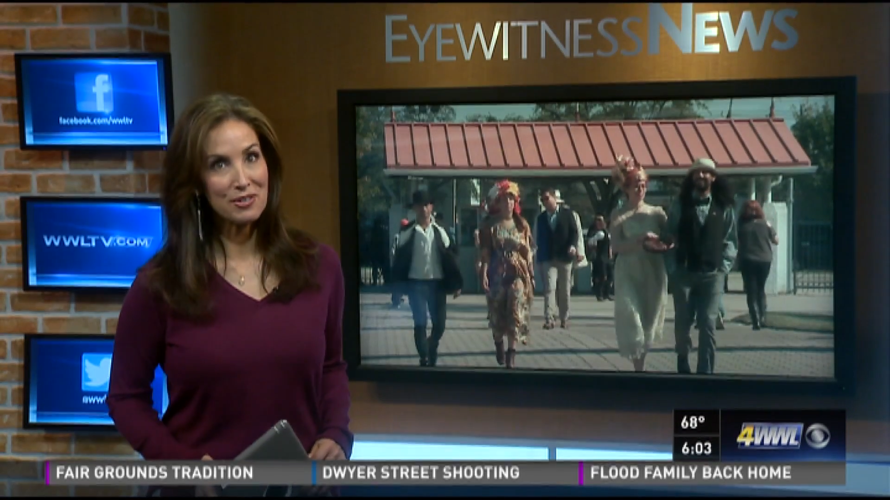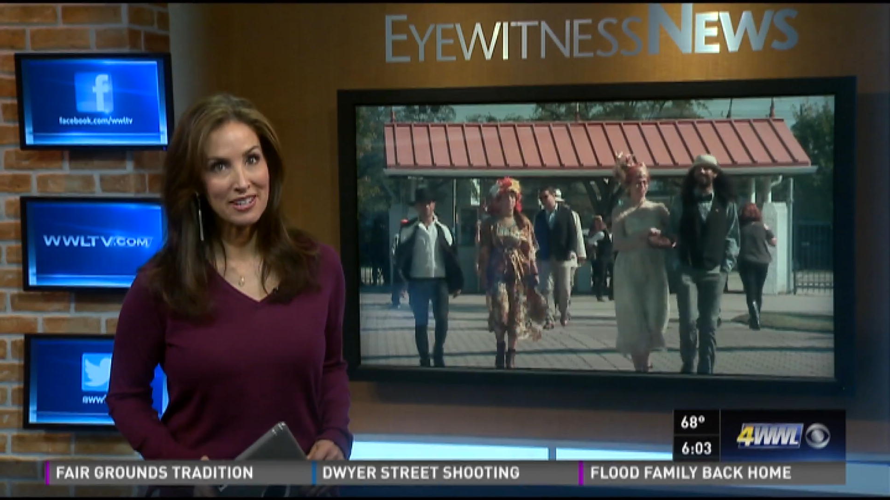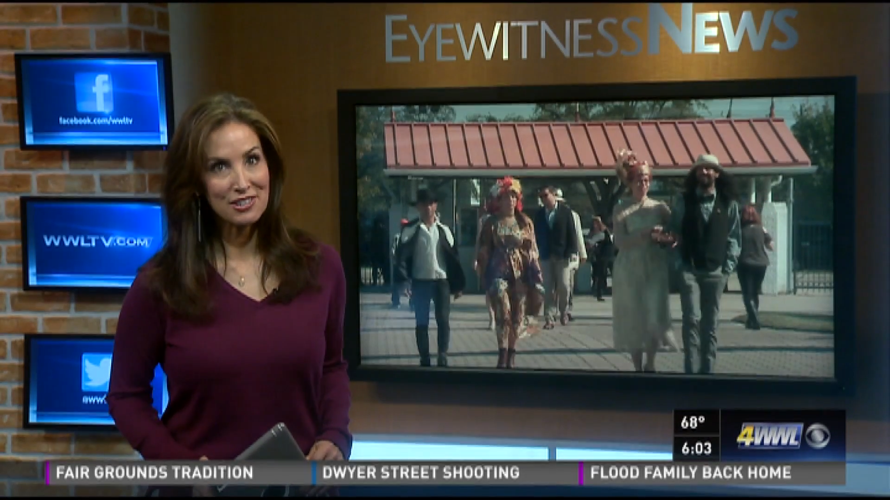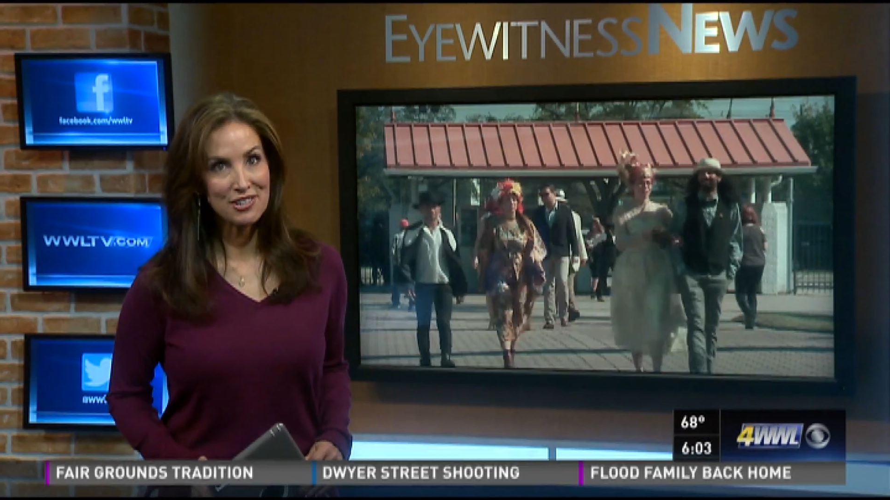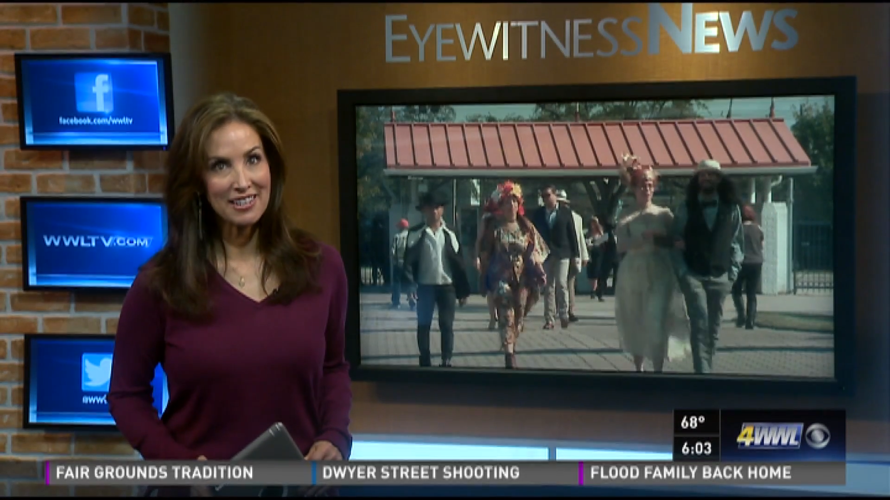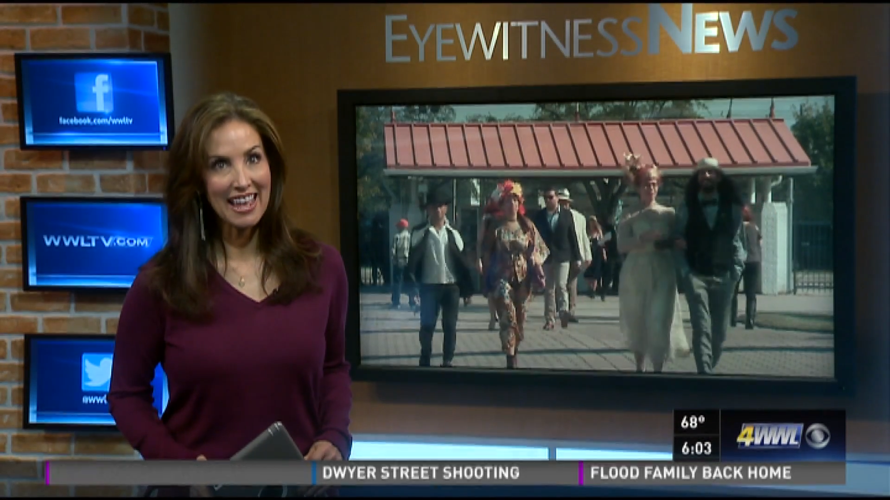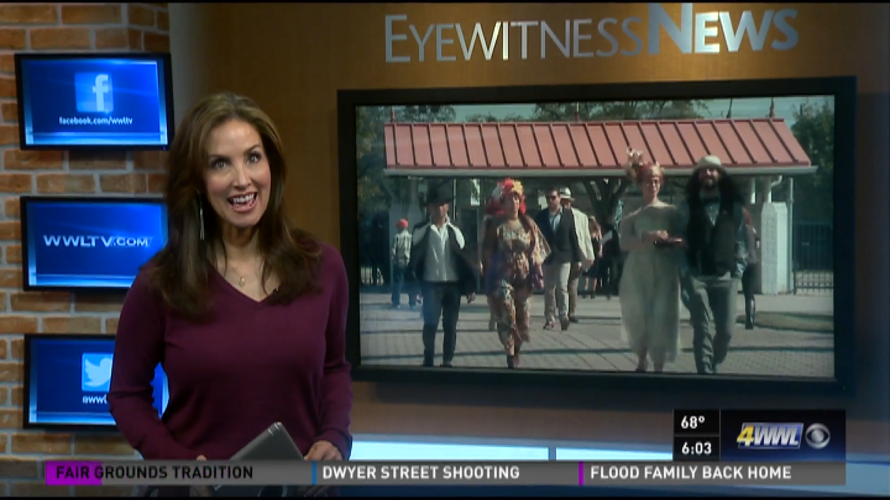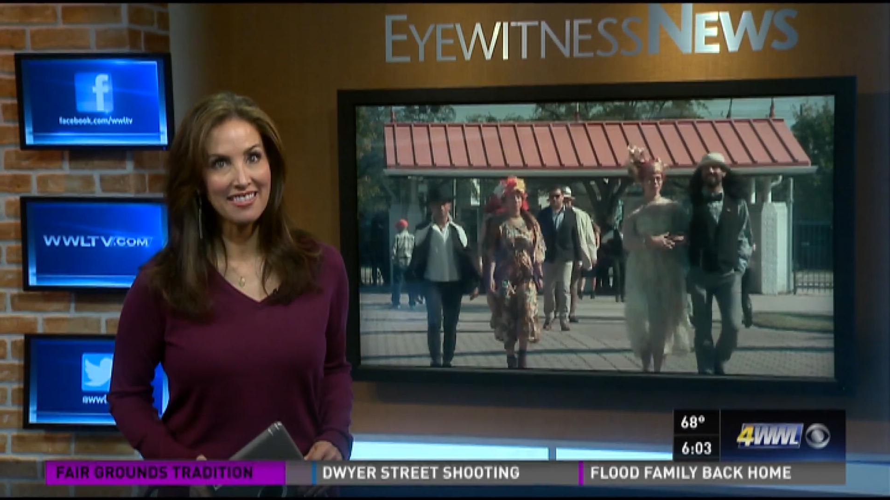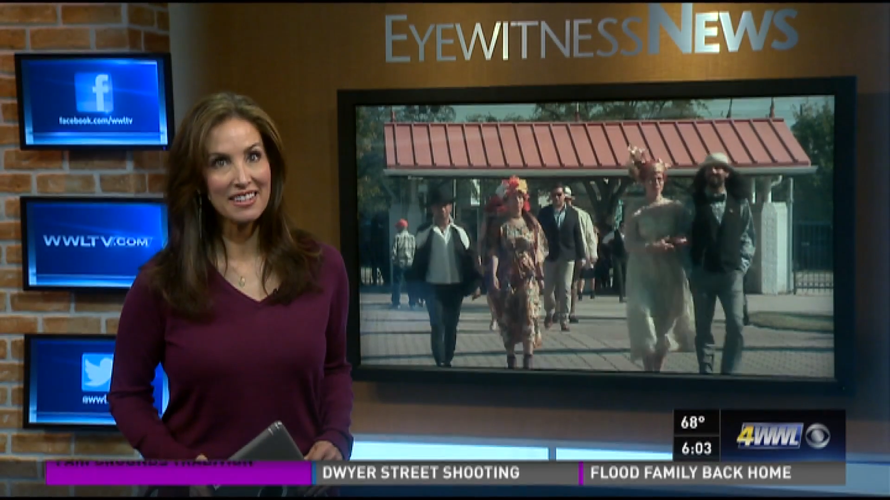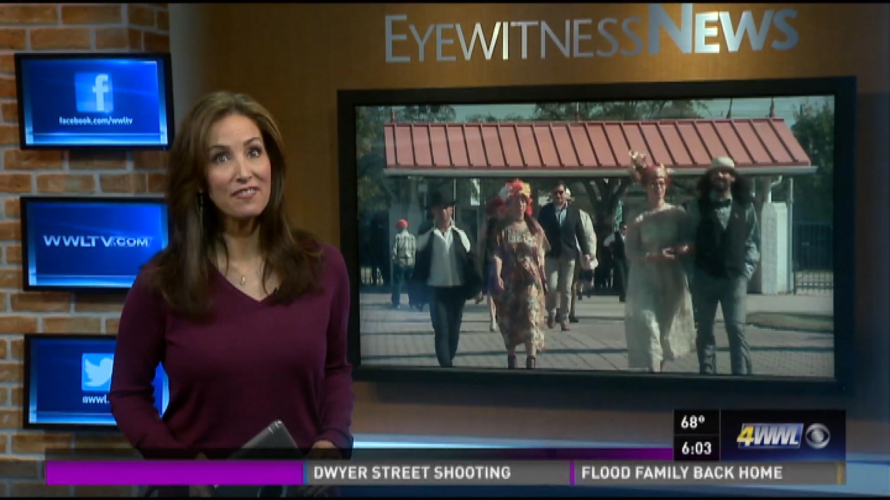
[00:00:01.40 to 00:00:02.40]
tradition
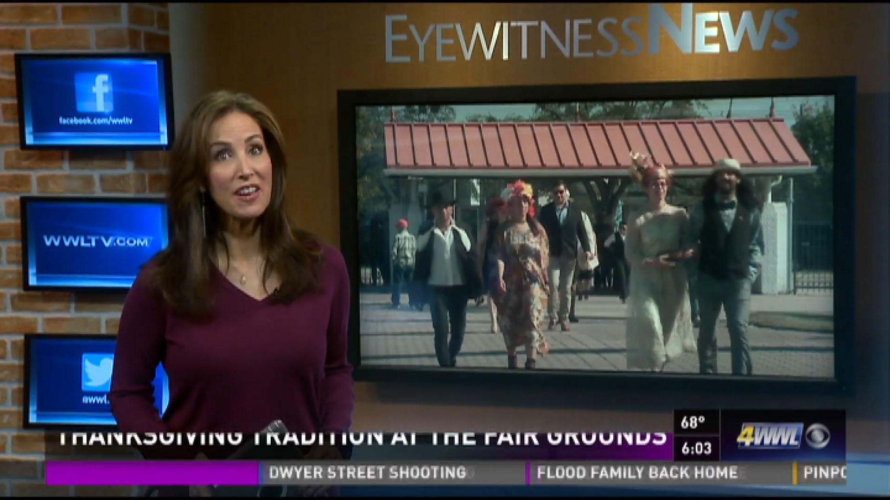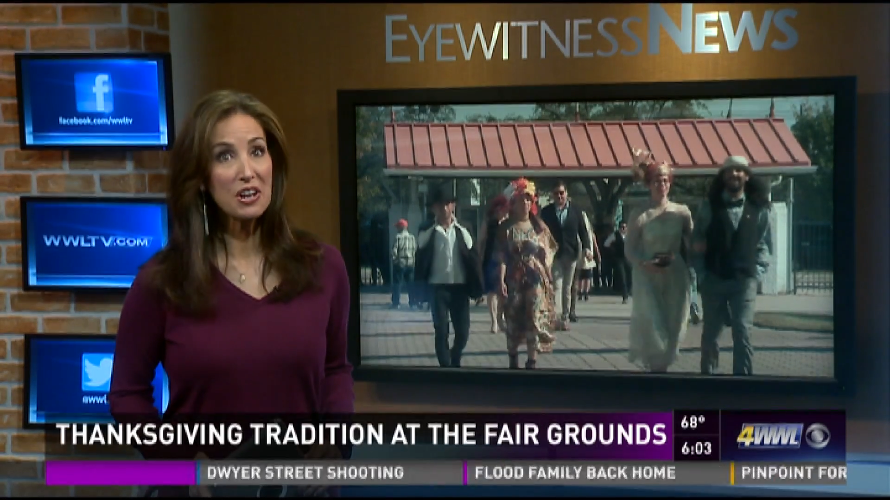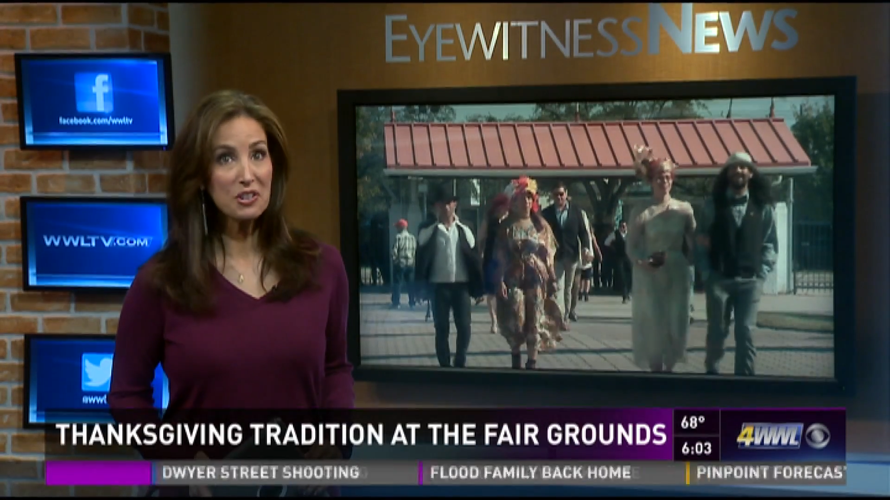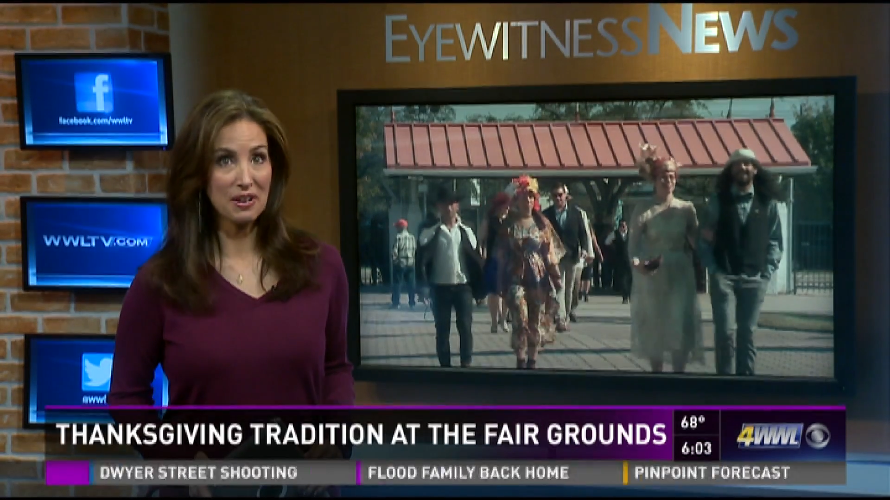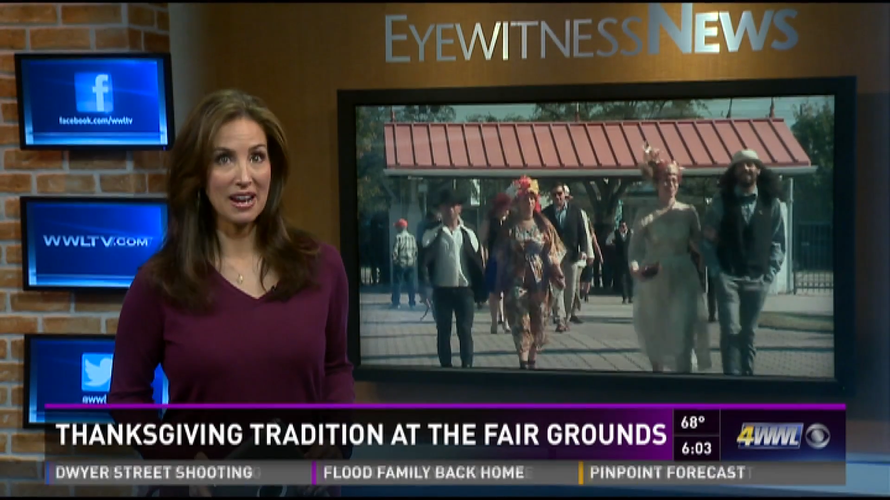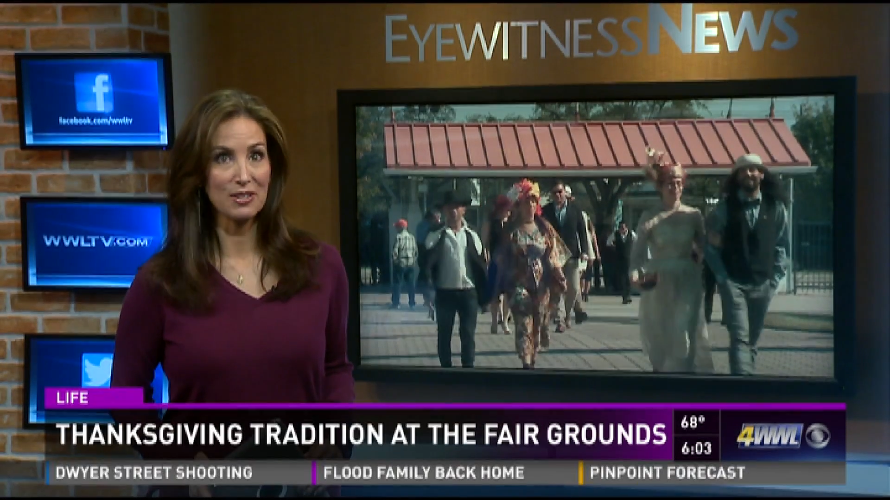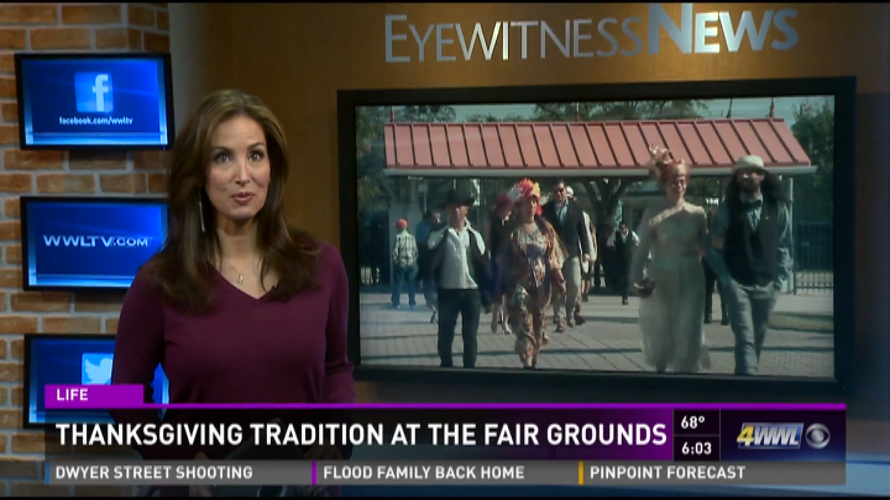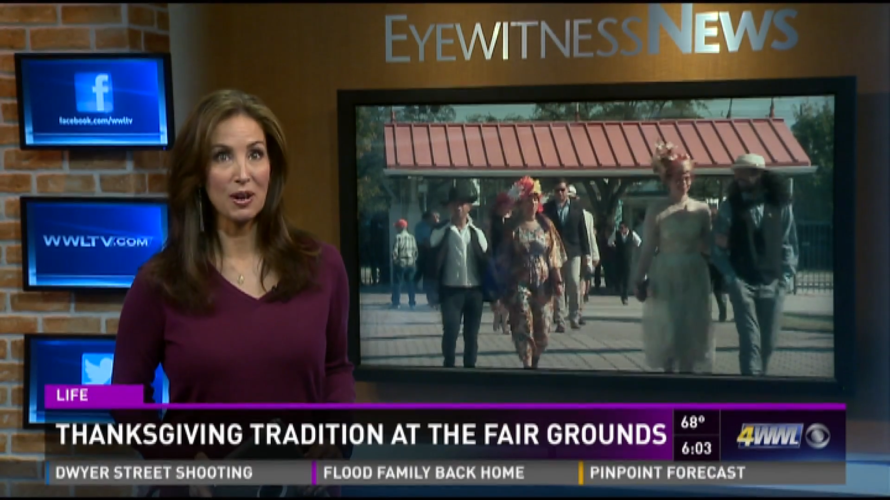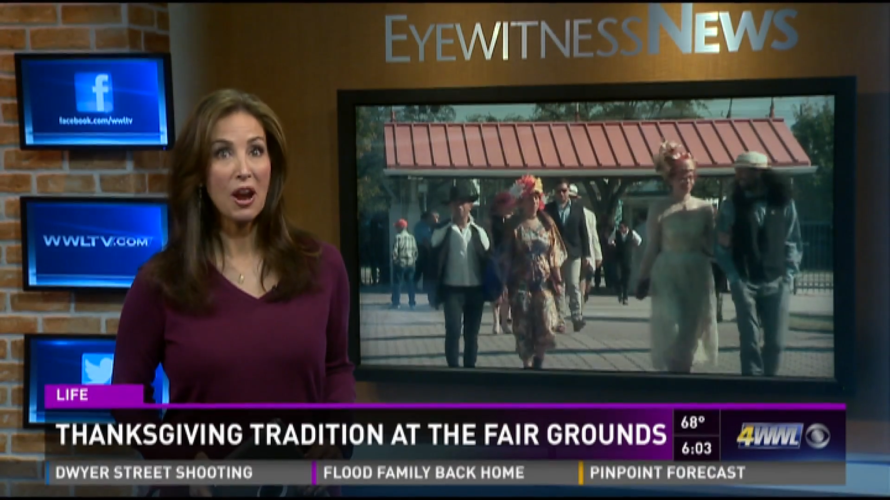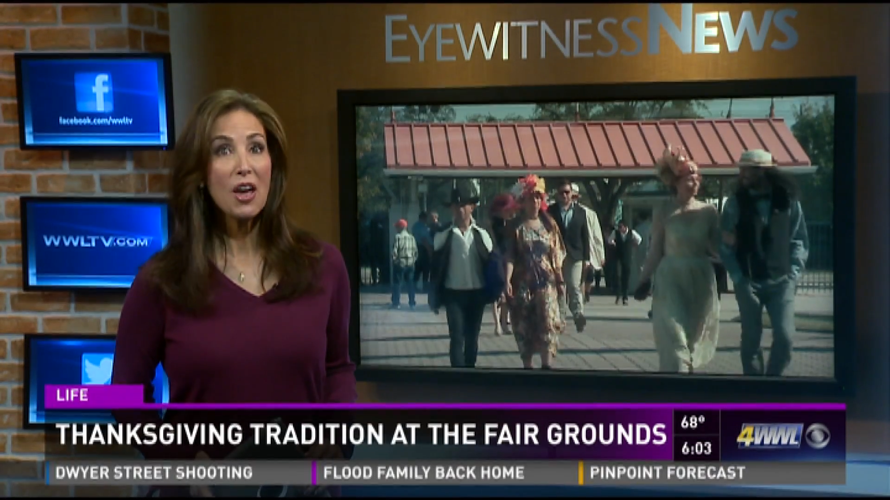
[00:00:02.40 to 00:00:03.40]
at the
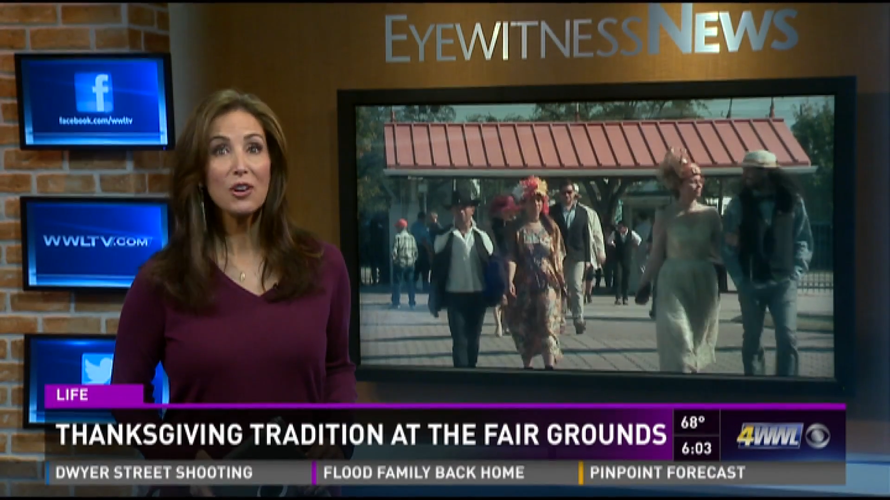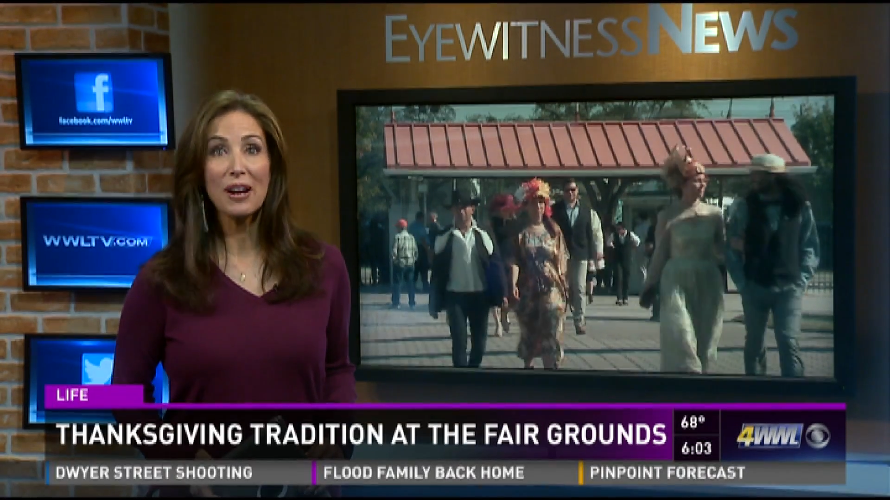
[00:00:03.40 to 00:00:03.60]
fairgrounds where